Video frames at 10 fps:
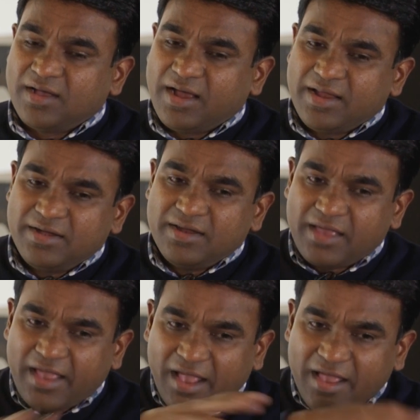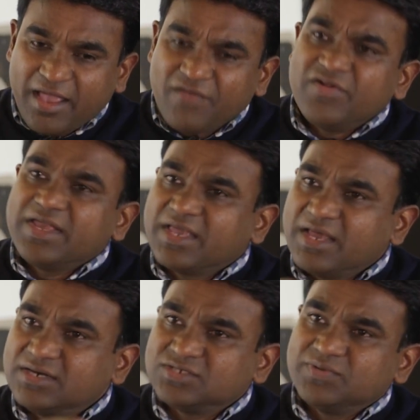And every
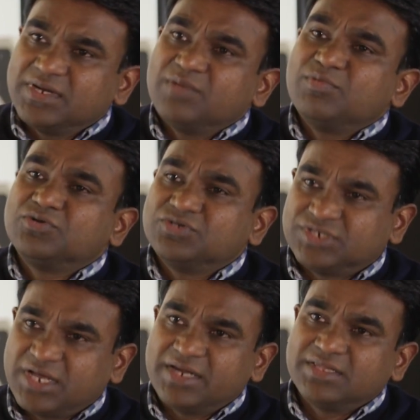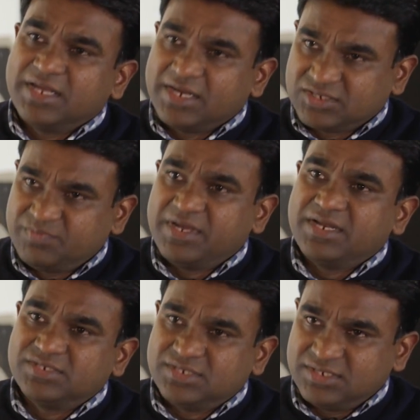carers were able to share their
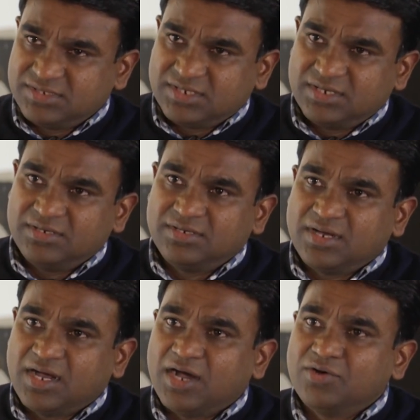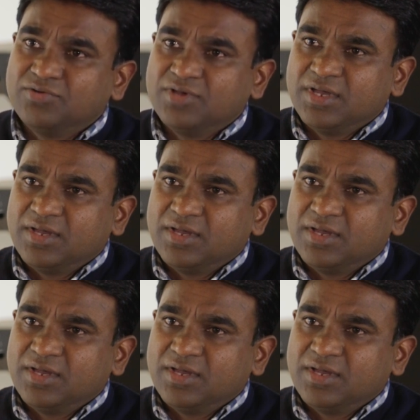experiences and uh, how,